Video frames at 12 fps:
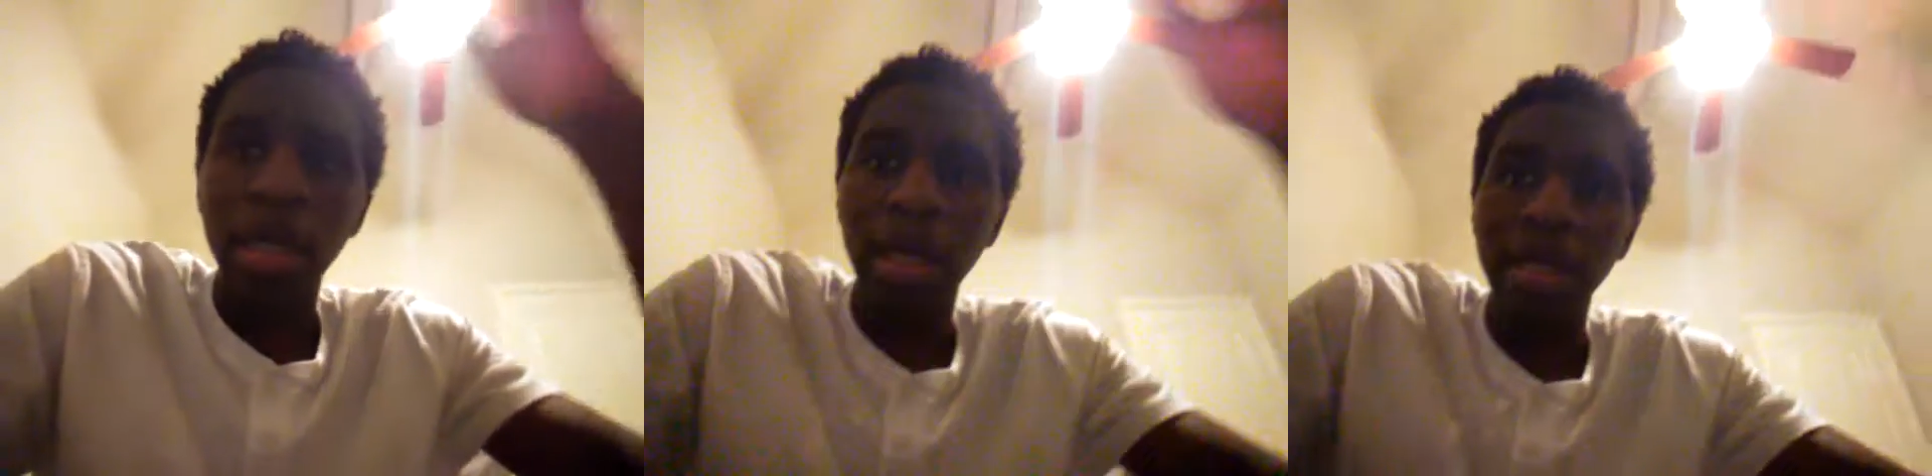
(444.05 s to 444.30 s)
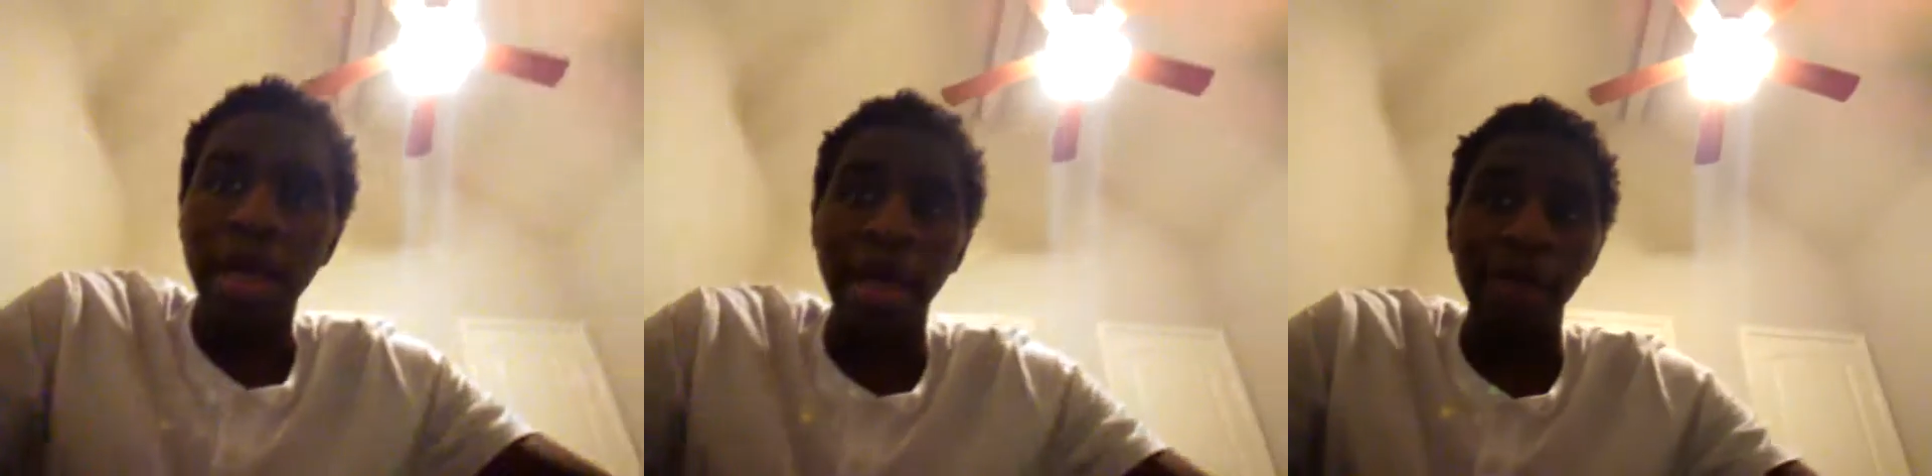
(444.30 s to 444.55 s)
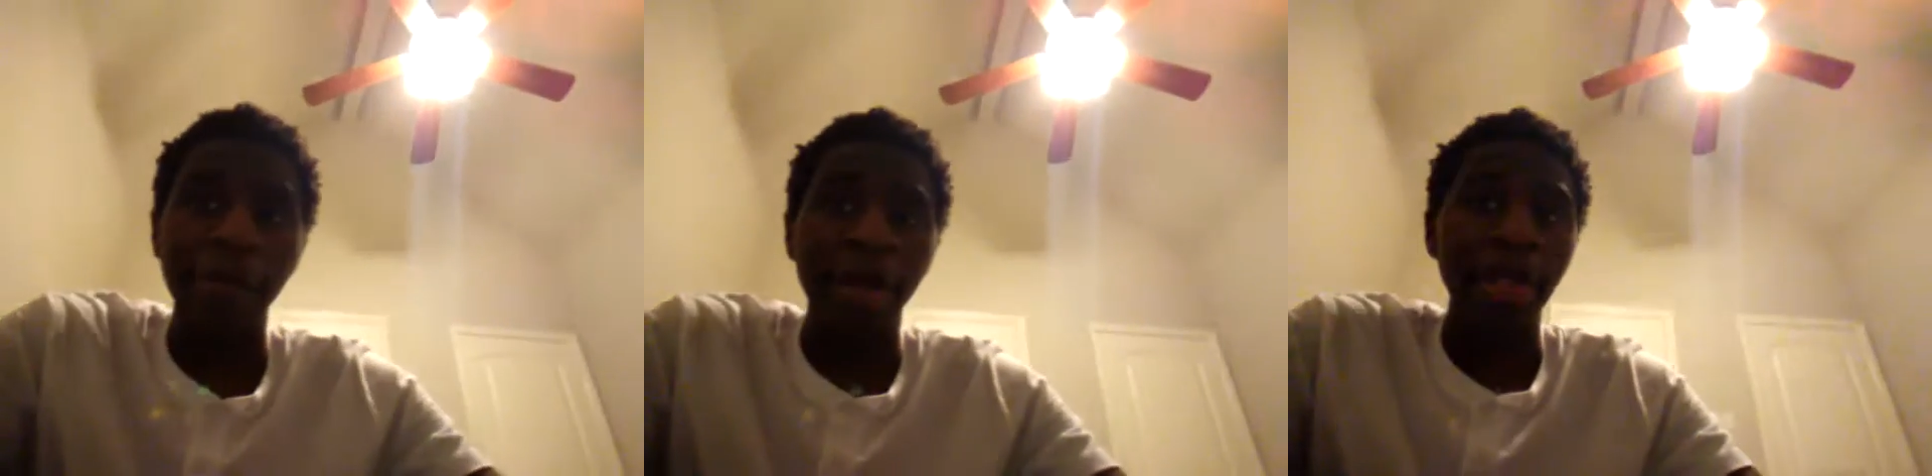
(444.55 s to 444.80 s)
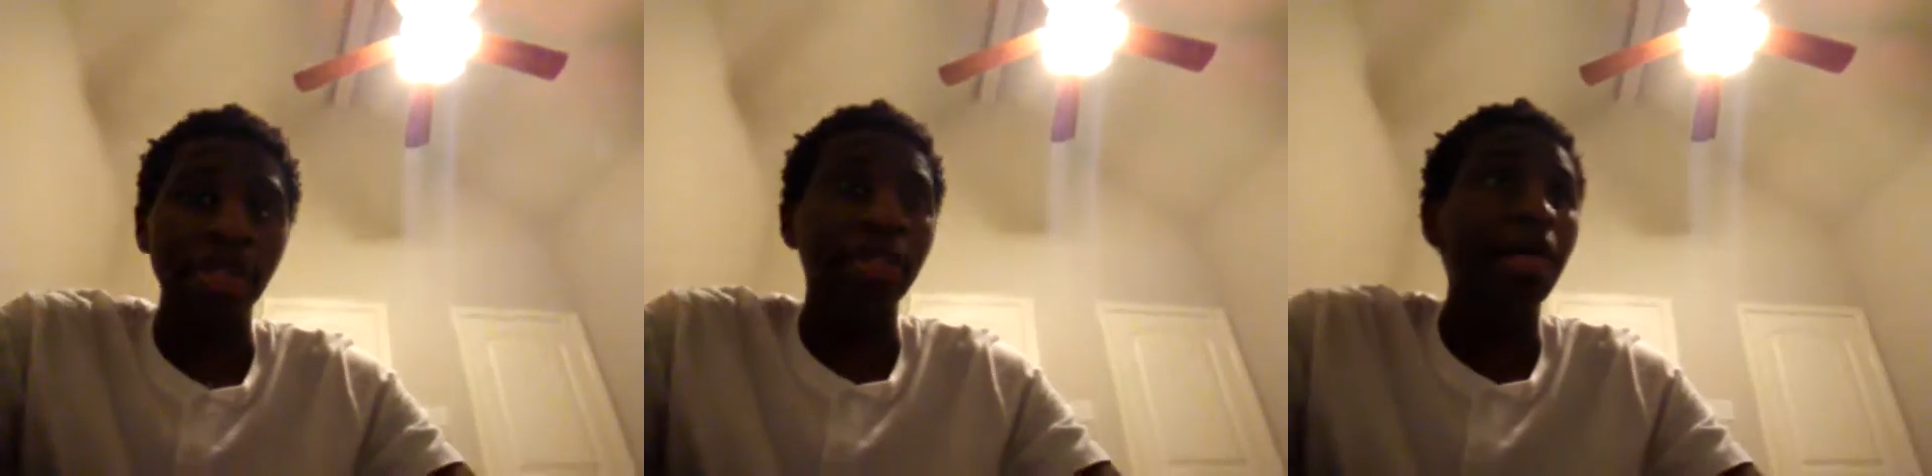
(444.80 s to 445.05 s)
I can't
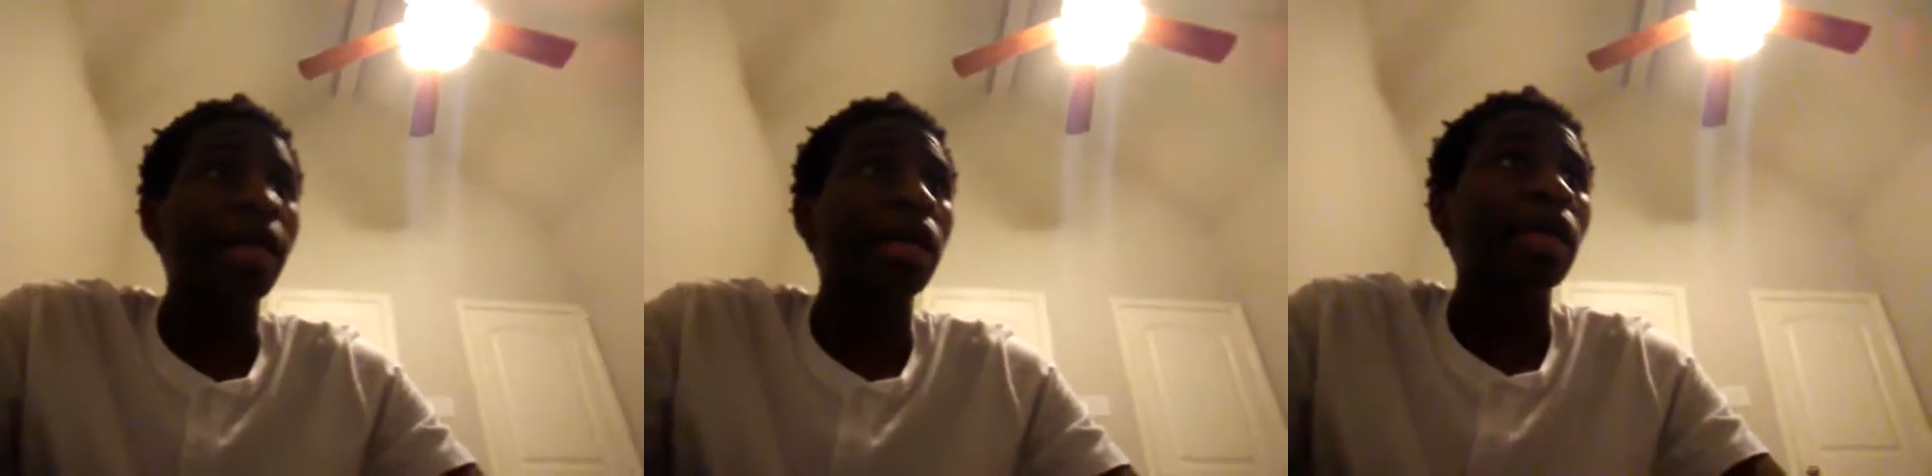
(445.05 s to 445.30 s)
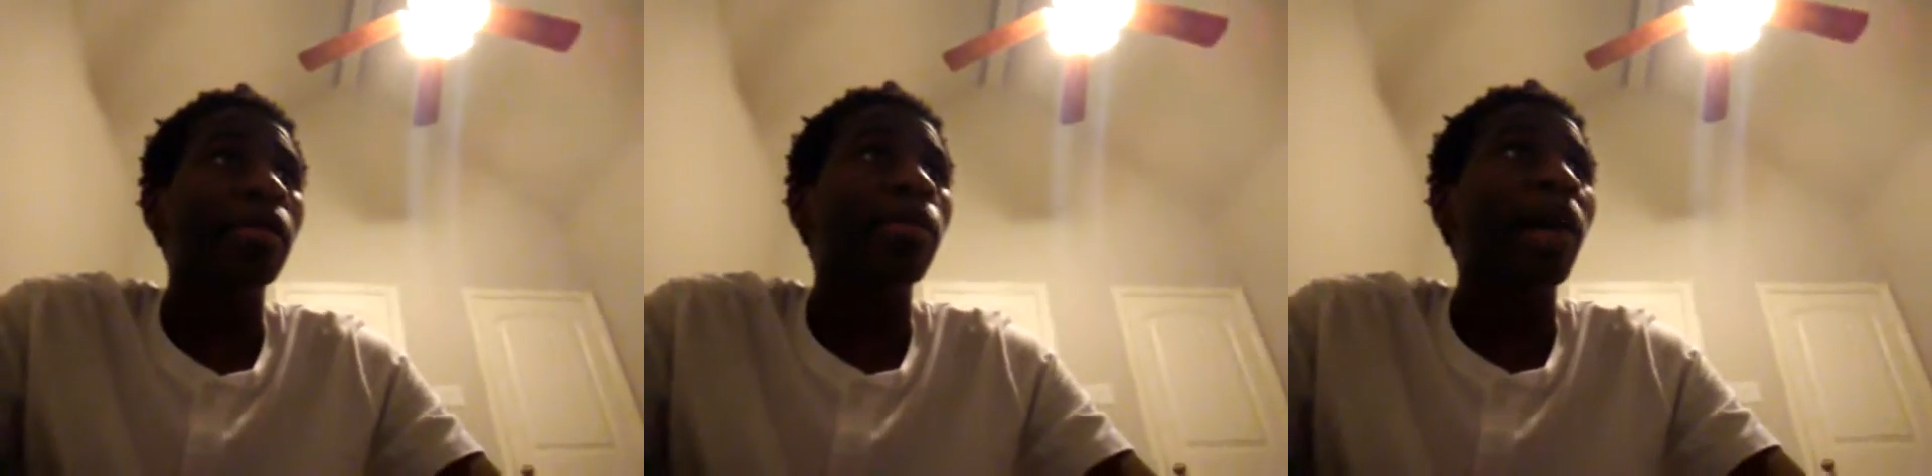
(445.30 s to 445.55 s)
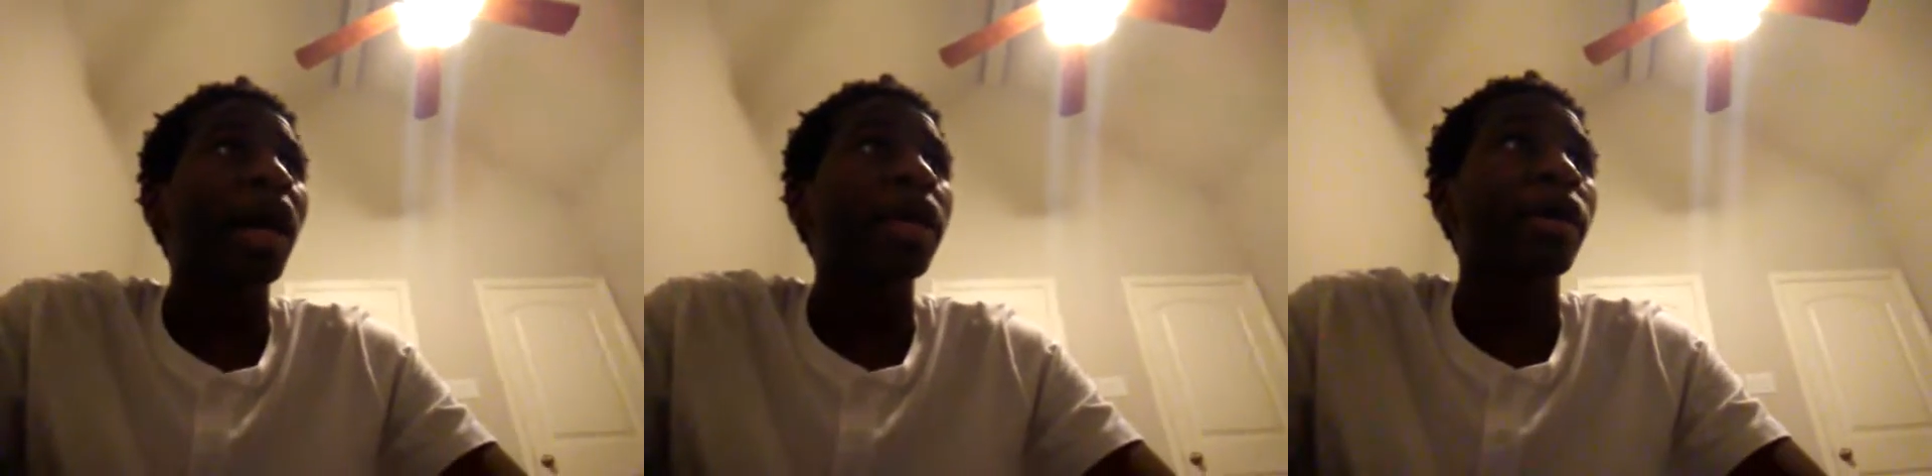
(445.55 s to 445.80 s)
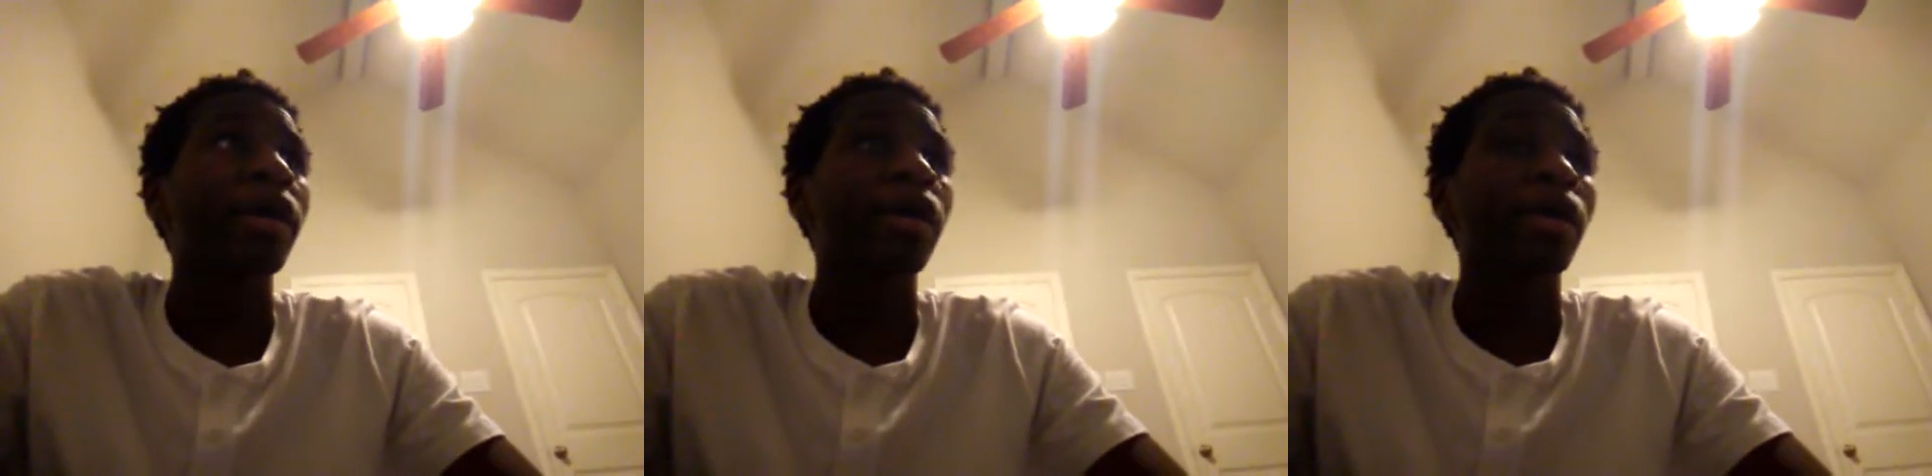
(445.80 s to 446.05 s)
forget saying goodbye to